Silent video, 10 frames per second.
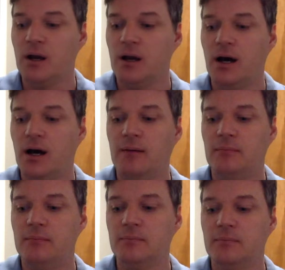
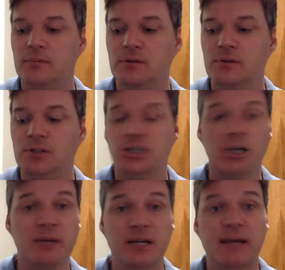
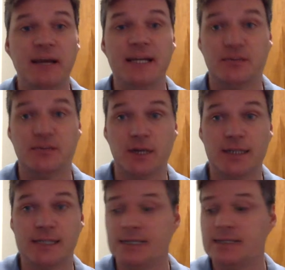GOP debates, for
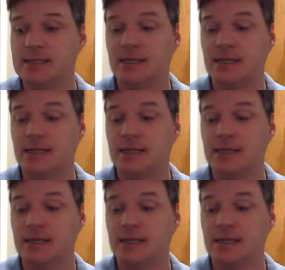instance.